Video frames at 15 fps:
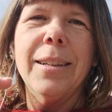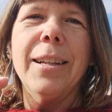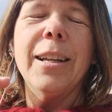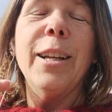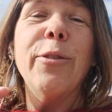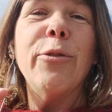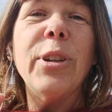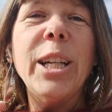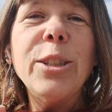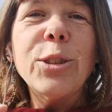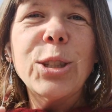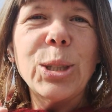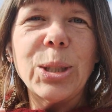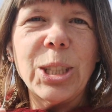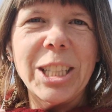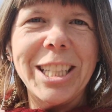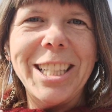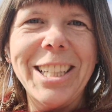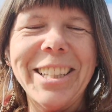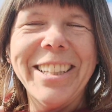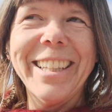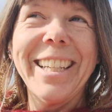
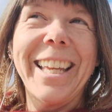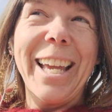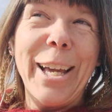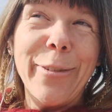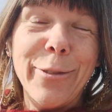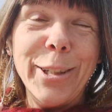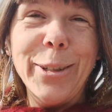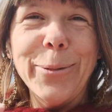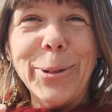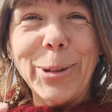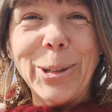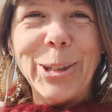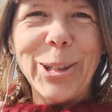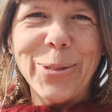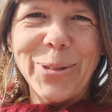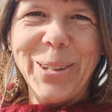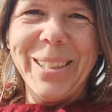eventually the caffeine wore off.